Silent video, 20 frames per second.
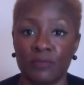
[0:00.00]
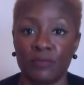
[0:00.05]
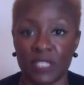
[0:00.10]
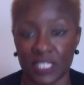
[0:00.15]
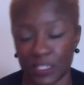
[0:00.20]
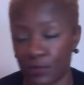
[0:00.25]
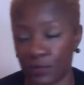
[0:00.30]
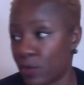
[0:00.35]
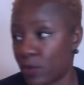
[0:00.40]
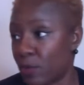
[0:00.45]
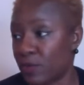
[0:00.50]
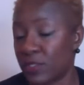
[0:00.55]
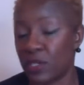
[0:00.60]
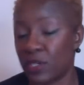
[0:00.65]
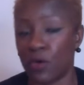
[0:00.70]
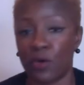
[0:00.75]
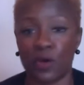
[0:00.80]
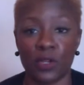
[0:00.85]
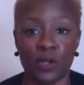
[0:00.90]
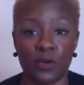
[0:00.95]
This is what was
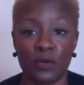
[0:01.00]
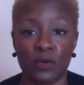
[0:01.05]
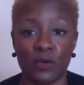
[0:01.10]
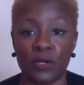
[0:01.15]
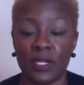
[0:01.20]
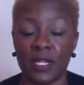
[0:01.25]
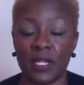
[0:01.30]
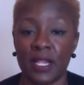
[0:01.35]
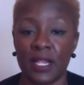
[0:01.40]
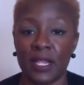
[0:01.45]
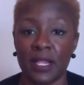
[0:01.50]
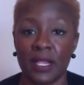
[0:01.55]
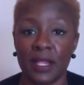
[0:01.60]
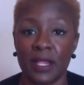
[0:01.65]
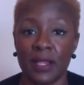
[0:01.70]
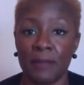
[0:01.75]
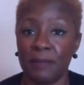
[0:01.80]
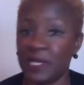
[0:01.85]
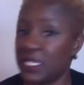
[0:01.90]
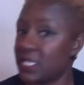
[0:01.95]
going on.
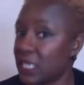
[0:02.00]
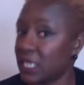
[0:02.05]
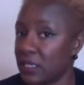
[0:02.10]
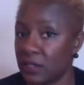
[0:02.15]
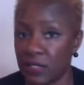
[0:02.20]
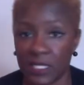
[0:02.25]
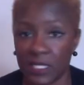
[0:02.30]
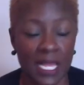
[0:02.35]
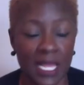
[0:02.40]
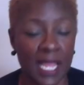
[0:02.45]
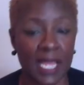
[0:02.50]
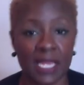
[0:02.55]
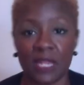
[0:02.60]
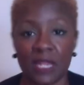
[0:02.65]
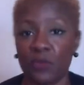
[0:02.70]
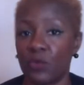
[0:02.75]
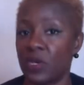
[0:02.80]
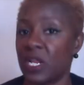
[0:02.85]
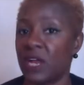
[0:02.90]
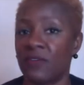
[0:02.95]

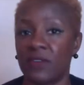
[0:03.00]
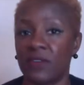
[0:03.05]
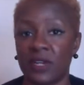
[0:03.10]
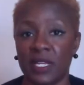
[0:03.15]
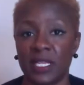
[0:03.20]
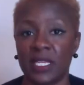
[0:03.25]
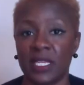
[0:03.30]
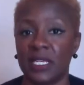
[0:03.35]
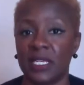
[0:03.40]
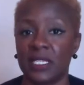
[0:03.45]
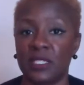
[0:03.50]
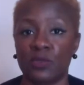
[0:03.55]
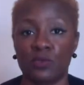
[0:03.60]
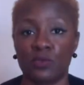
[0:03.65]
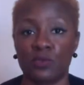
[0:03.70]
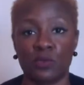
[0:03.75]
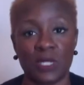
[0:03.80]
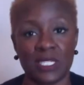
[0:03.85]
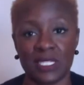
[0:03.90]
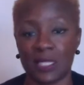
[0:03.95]
Misunderstanding, whatever it is.
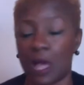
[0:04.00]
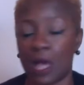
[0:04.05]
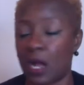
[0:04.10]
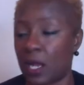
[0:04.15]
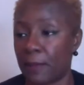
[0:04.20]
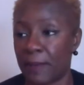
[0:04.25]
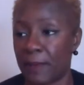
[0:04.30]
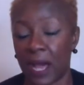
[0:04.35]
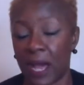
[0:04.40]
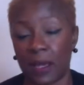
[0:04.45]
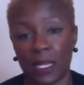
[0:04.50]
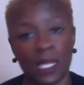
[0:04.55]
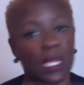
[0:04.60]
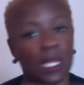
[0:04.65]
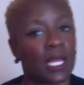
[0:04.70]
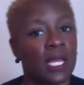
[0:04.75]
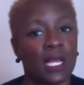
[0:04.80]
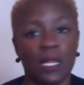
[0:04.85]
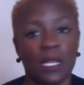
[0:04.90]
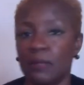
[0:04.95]
Let's talk about it.
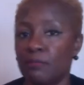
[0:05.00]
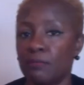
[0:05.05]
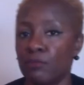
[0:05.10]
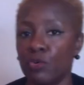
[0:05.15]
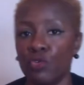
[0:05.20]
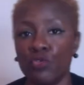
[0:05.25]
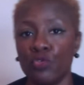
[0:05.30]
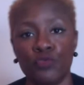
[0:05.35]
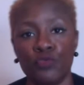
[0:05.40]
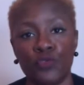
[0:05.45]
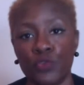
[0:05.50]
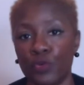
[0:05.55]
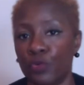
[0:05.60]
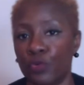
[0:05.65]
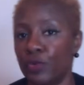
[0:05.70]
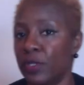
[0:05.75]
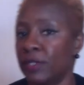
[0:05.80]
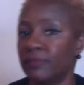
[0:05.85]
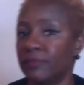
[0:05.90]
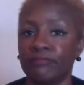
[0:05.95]
Move
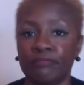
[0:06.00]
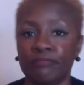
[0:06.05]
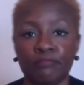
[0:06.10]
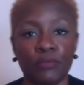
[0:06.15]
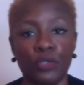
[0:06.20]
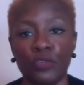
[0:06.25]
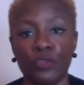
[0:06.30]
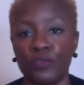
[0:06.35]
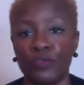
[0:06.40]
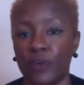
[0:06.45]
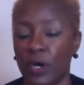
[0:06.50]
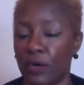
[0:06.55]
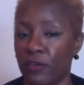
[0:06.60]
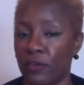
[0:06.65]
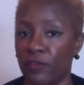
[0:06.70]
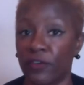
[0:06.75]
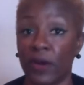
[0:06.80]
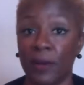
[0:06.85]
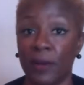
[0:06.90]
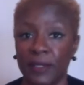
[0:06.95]
through it. Move on
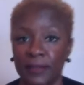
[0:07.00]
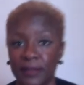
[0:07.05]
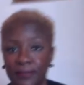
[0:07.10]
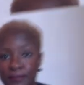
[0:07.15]
from it.